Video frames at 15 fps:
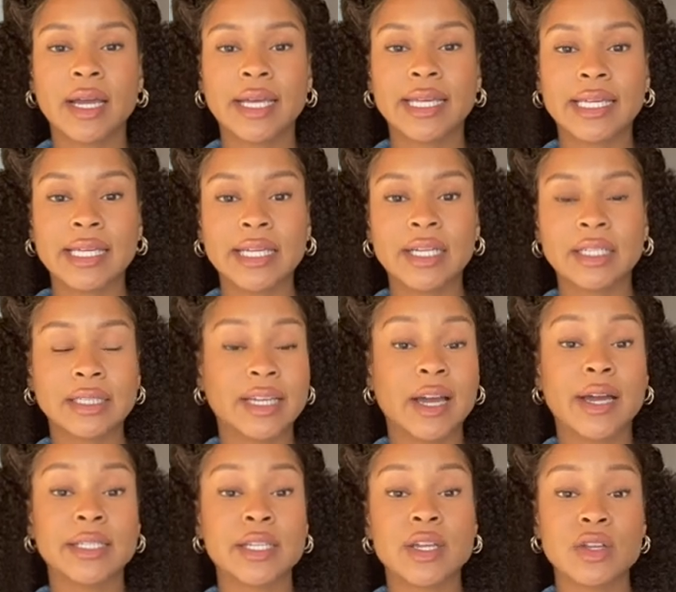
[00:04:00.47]
hear, like I
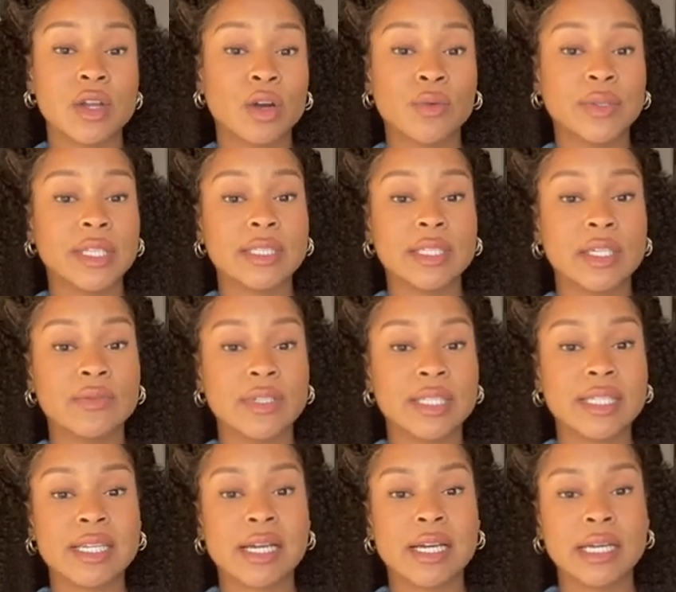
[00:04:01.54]
didn't know when the tea was
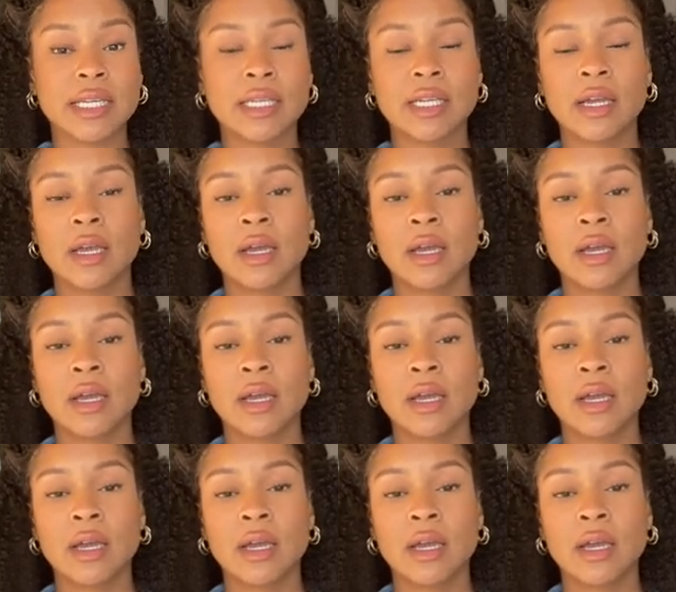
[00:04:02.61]
done.